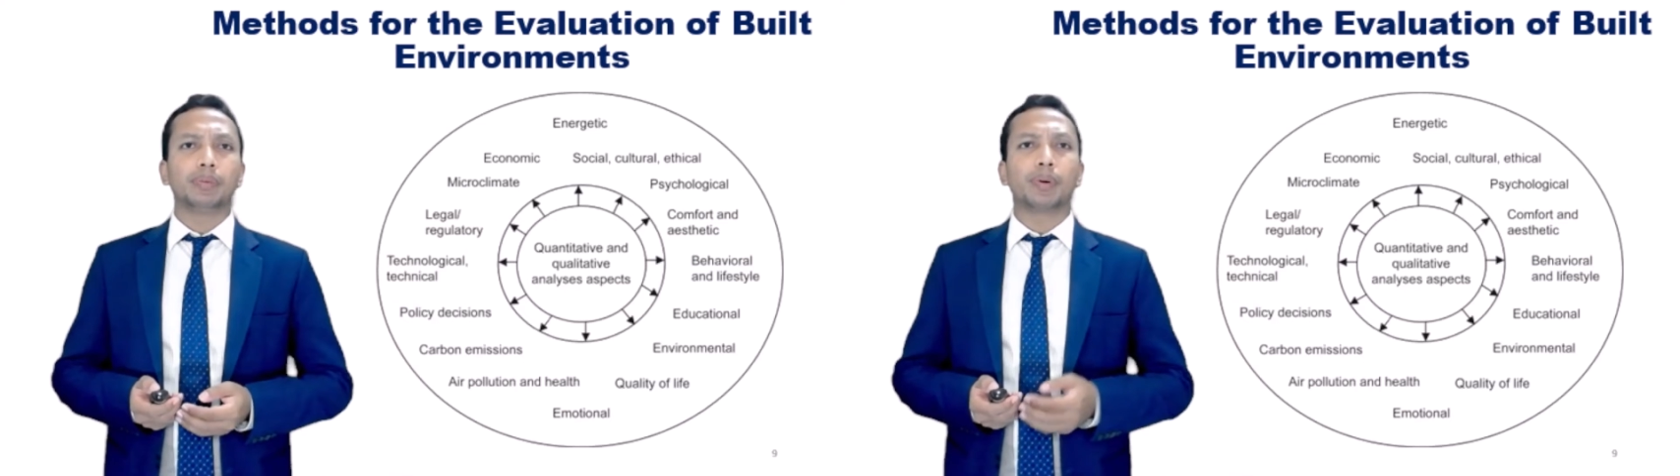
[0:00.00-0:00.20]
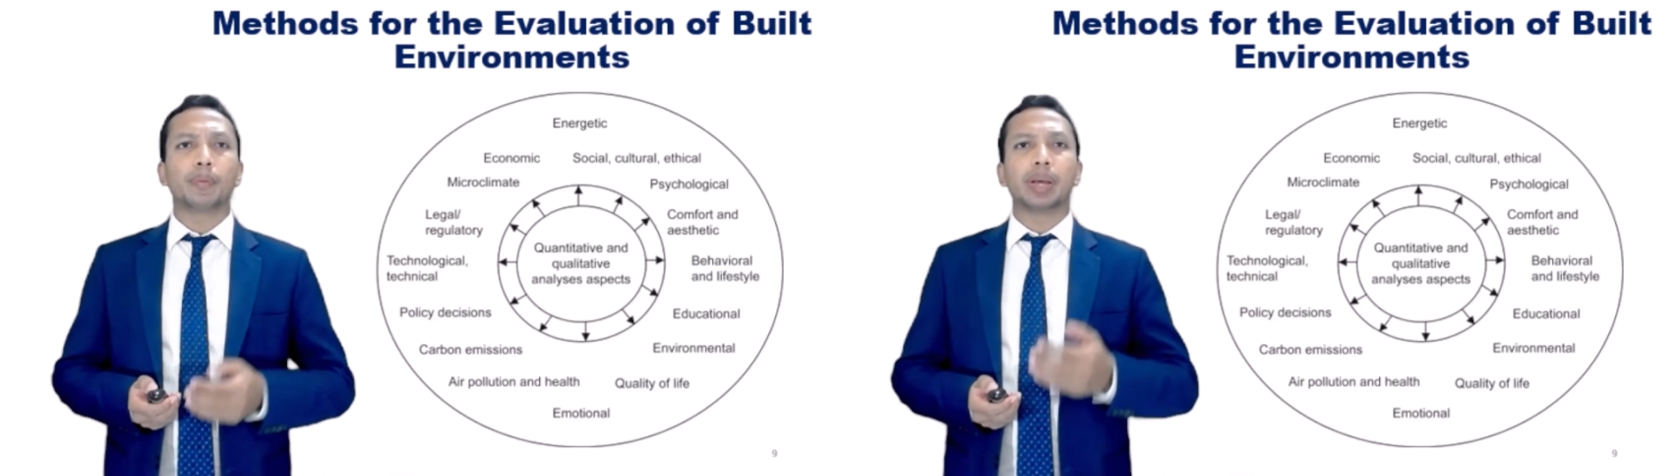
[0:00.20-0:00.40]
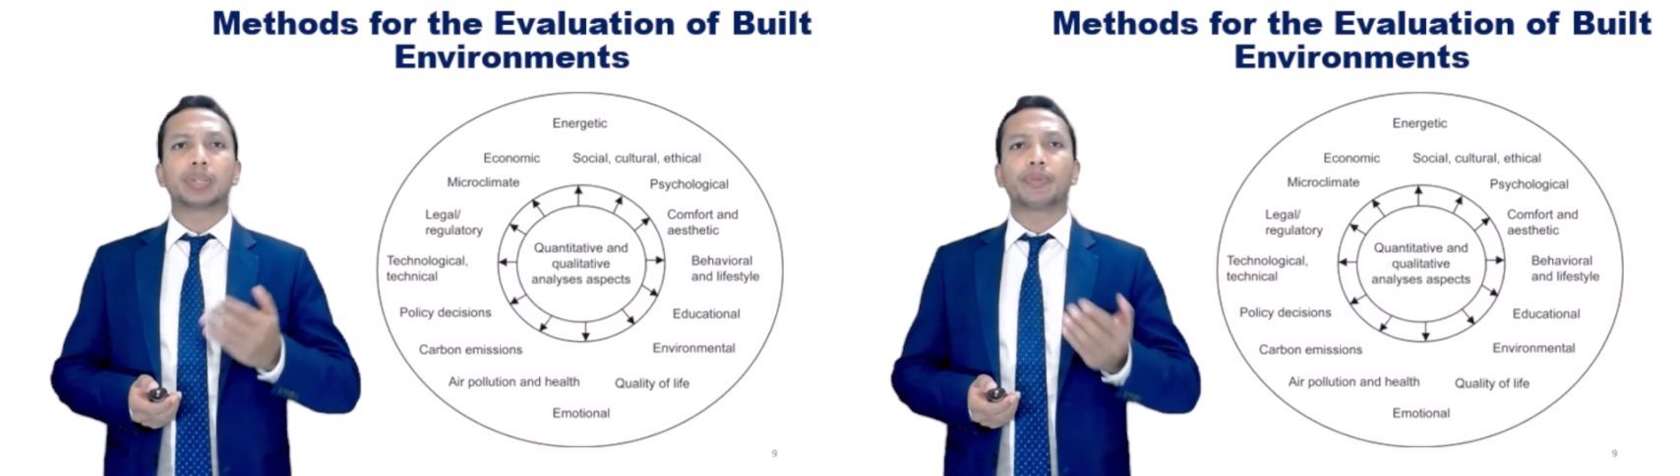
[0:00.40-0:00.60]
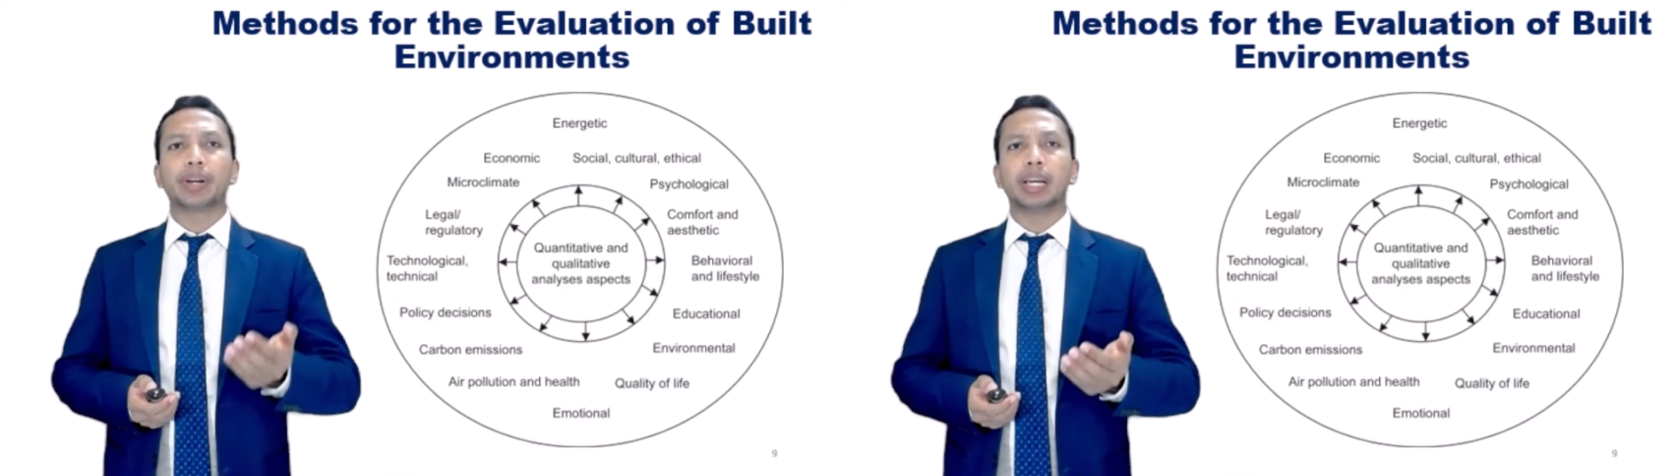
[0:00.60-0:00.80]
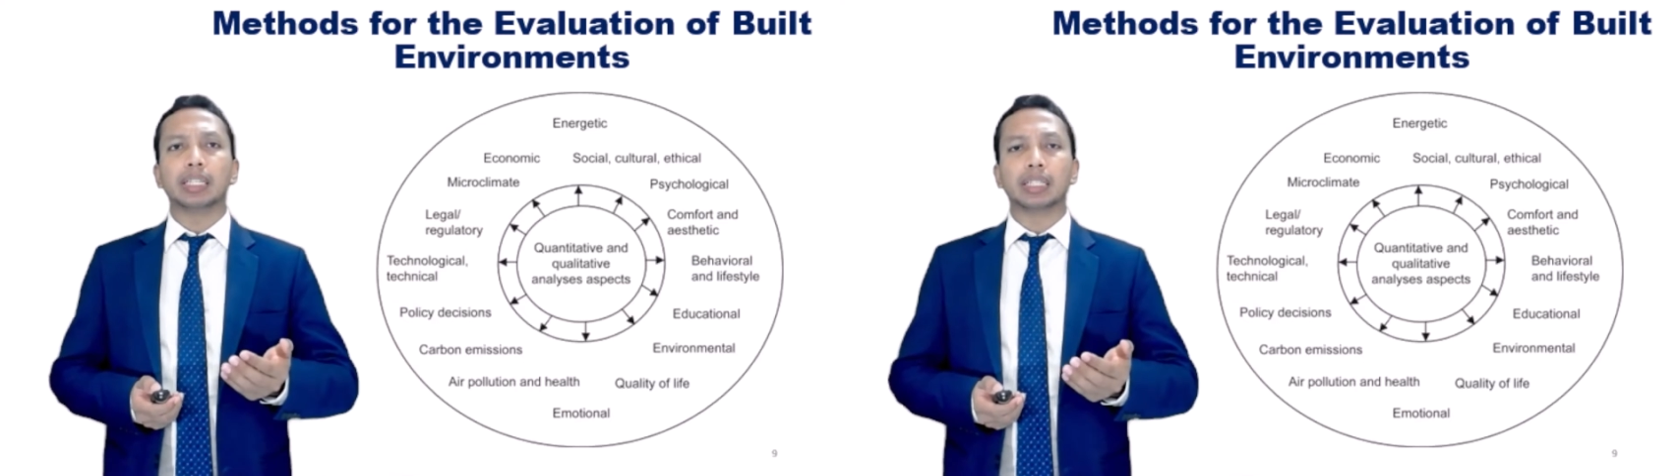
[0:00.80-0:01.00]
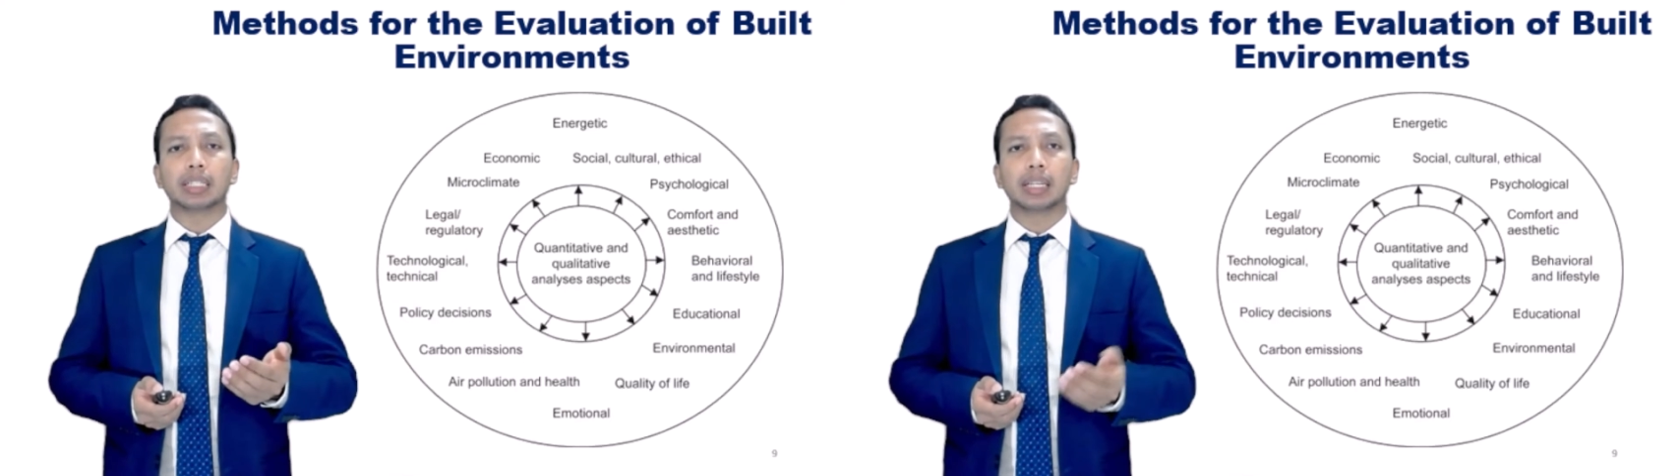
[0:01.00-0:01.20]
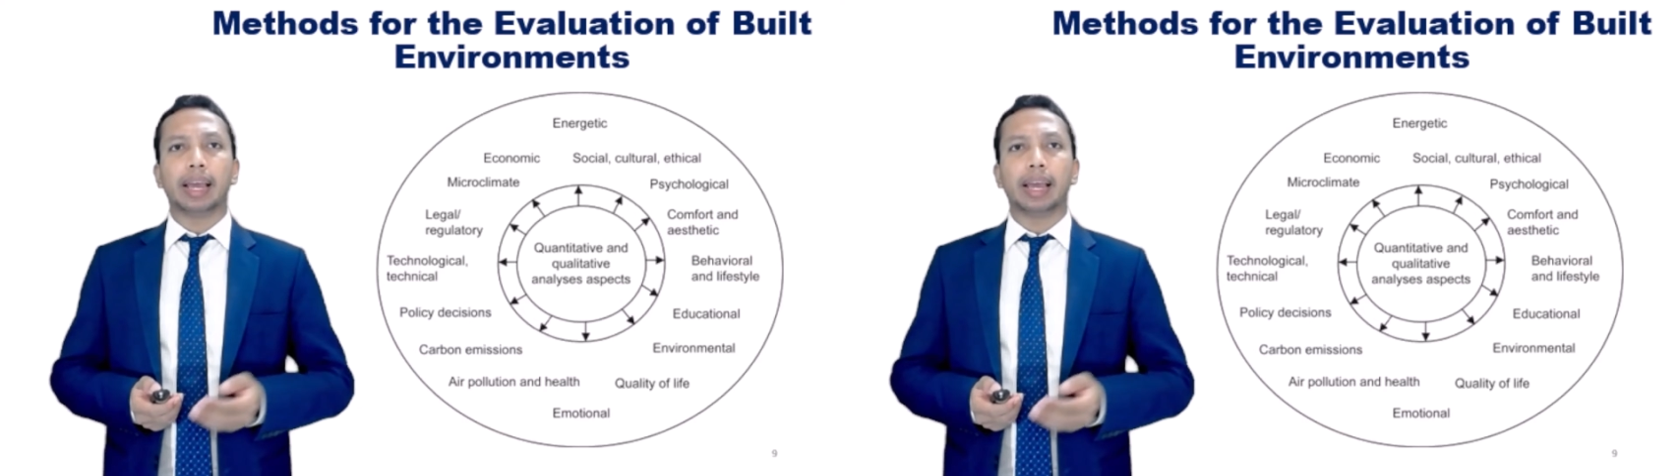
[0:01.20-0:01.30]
from experience